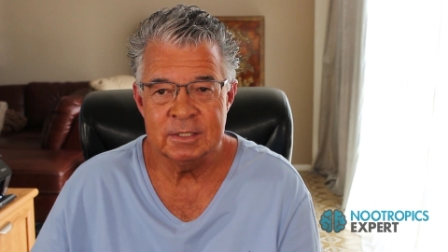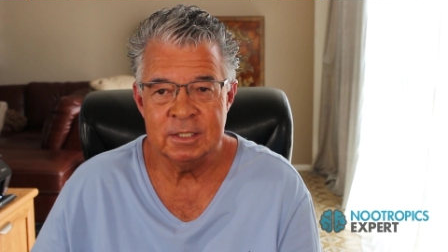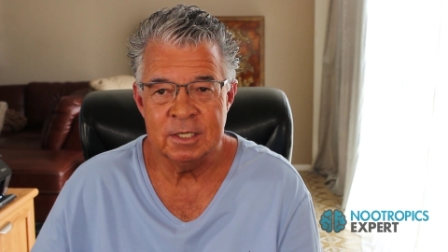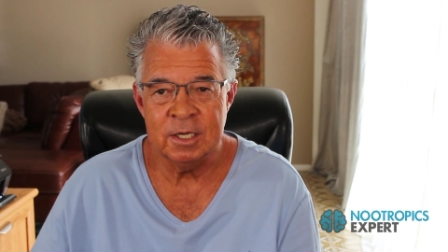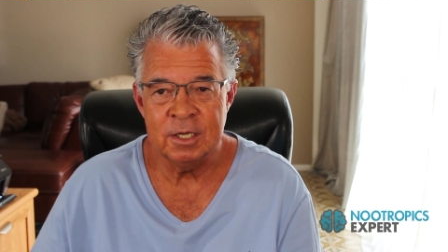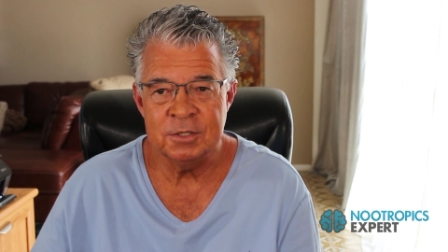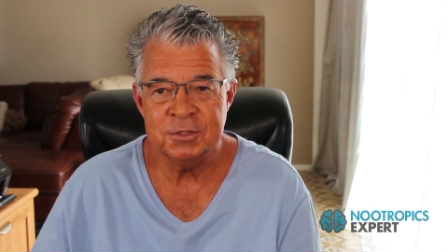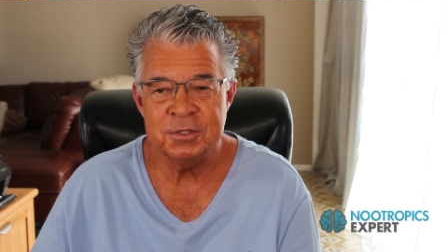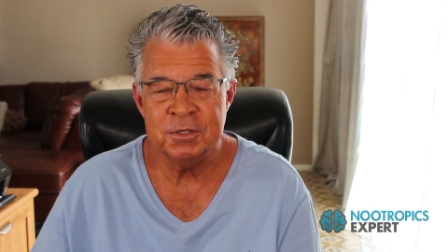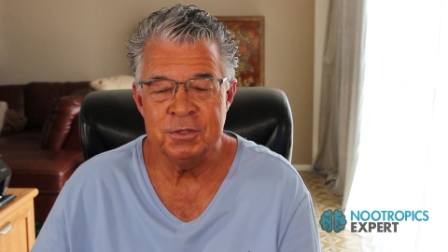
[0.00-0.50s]

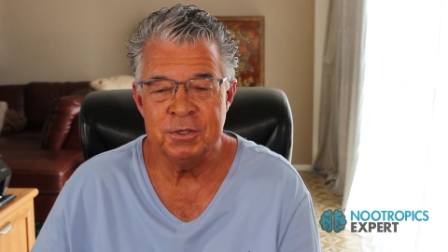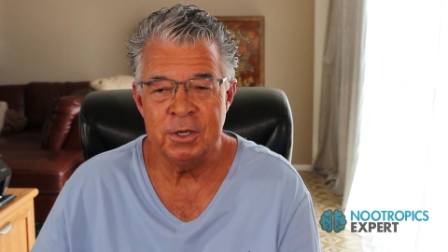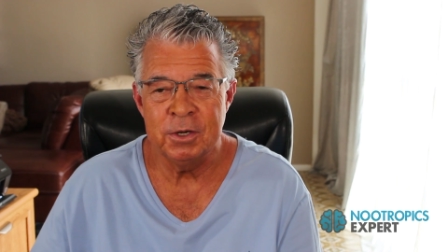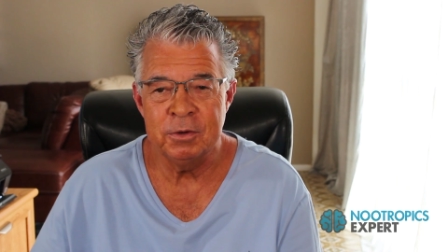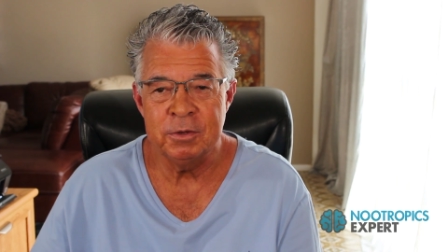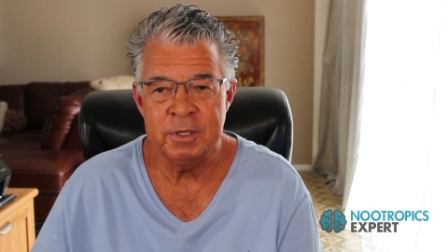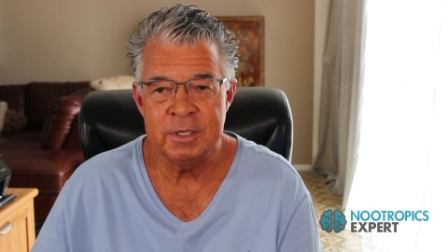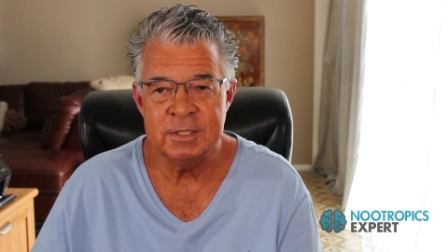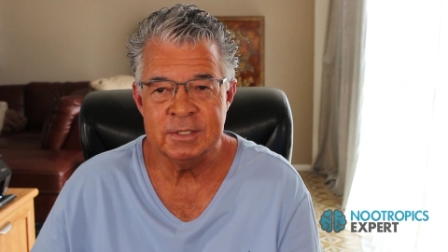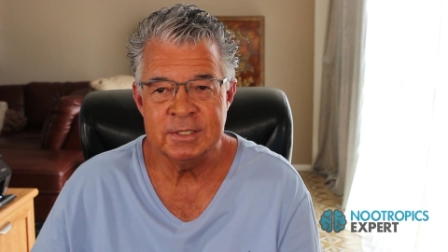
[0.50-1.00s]
also
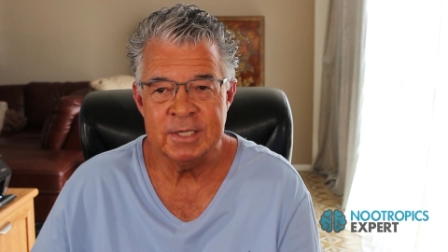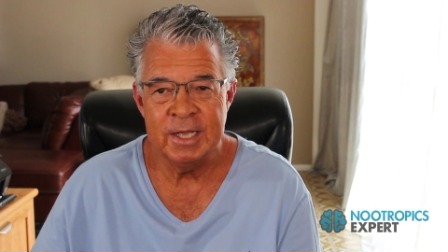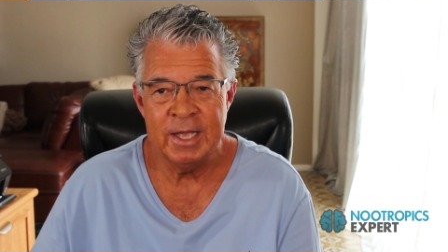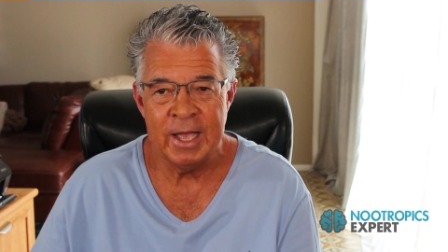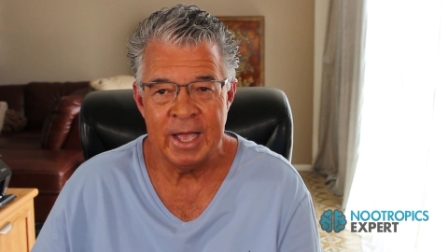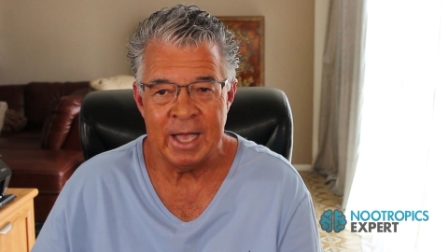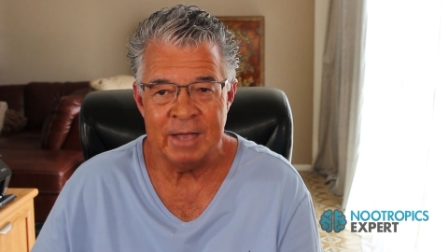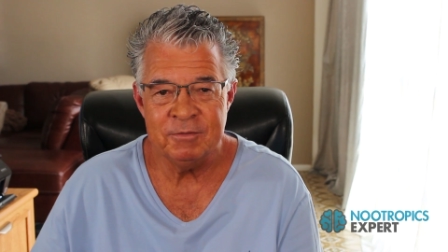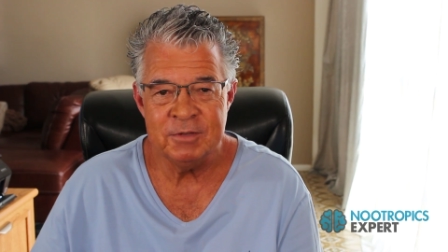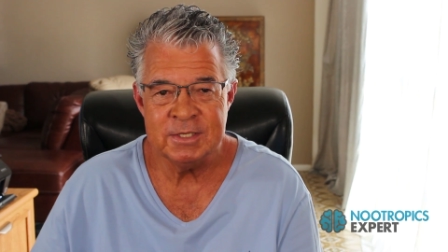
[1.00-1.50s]
known as
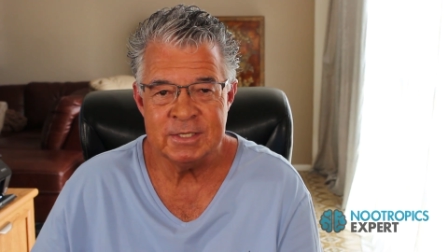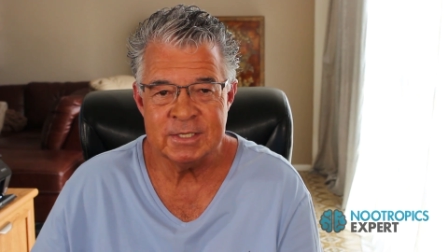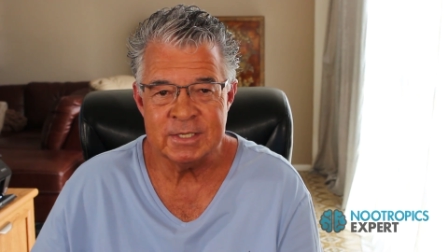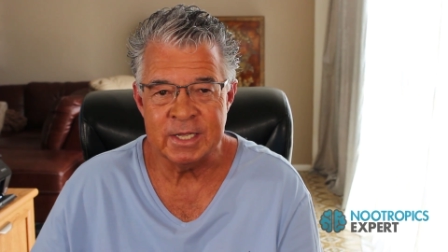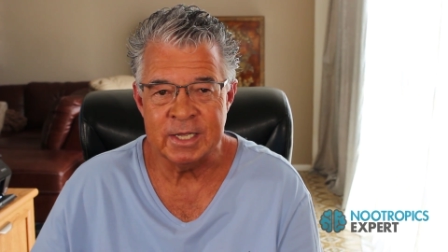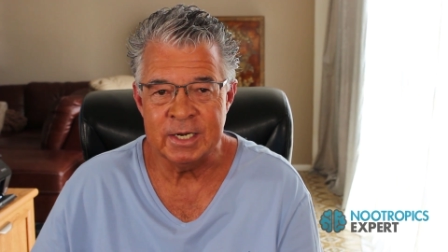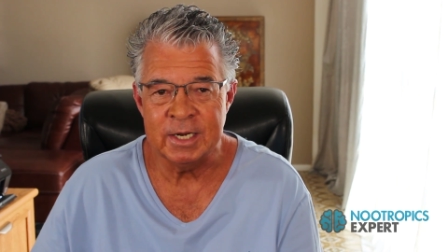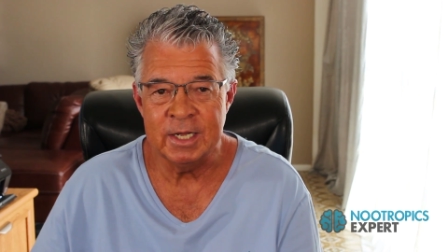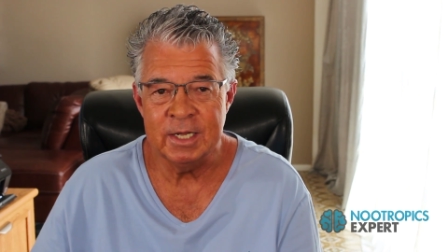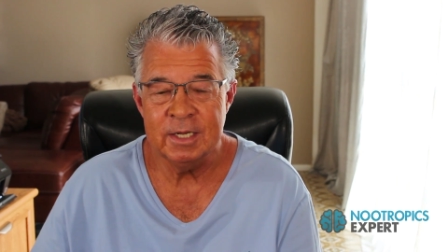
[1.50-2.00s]

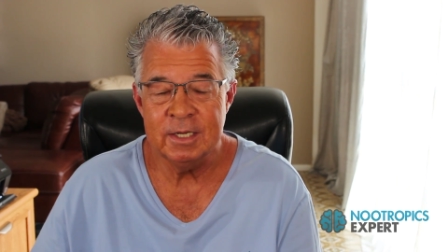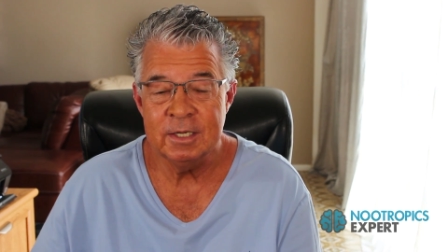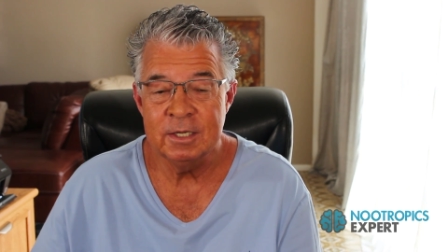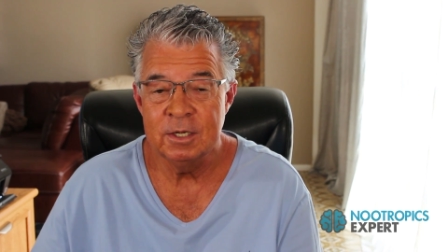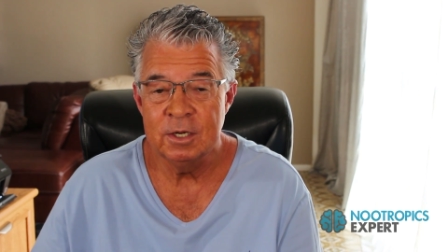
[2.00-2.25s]
Avicenna,